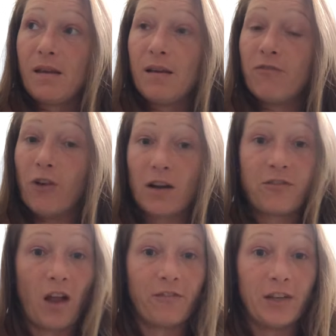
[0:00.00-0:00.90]
fuck
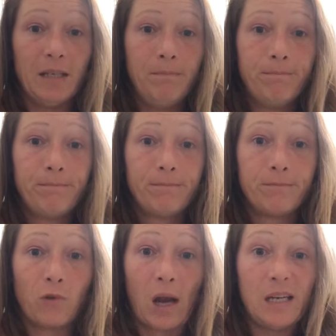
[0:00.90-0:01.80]
Fluffy,
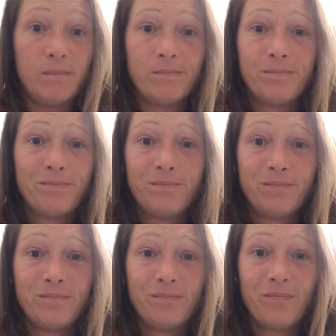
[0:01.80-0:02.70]
right?
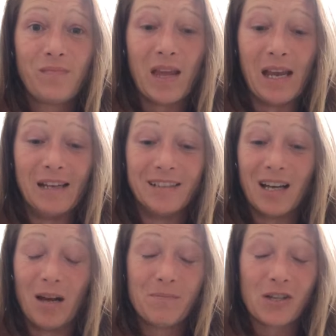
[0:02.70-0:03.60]
And
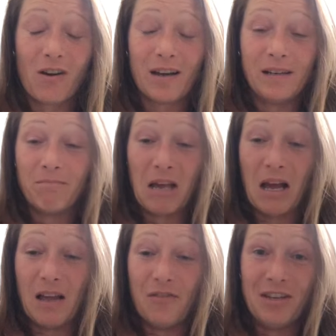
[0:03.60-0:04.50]
uh, I'm sorry.
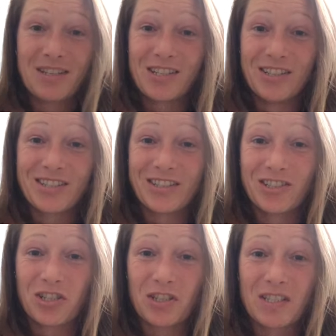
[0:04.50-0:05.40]
Uh, this, this
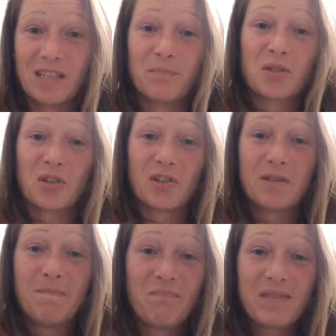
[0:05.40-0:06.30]
is just
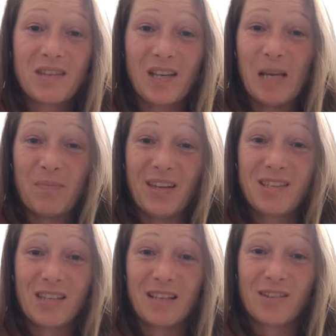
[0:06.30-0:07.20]
absurd to keep
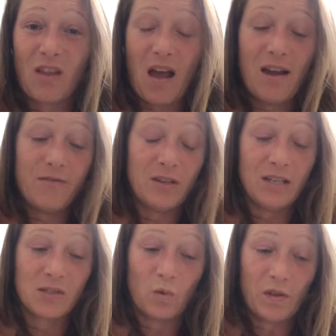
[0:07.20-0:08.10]
these things alive.
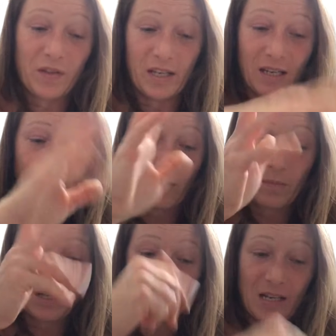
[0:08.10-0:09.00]
It's one thing
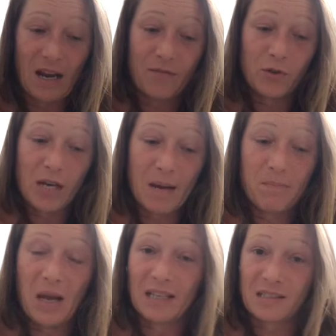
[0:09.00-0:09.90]
everybody's going to have their damn
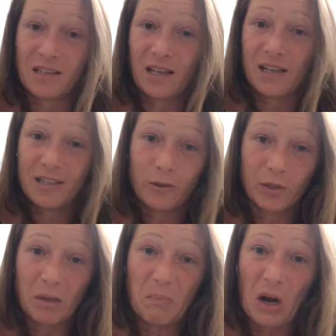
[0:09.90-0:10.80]
pets and I got to deal
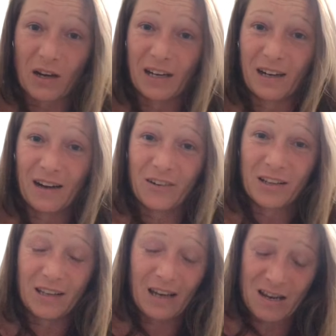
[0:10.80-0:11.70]
with the barking and
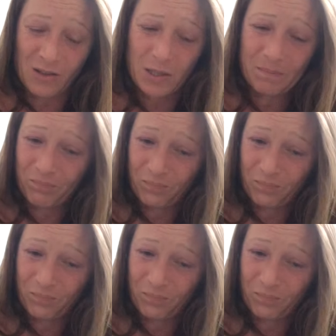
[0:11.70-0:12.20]
everything else.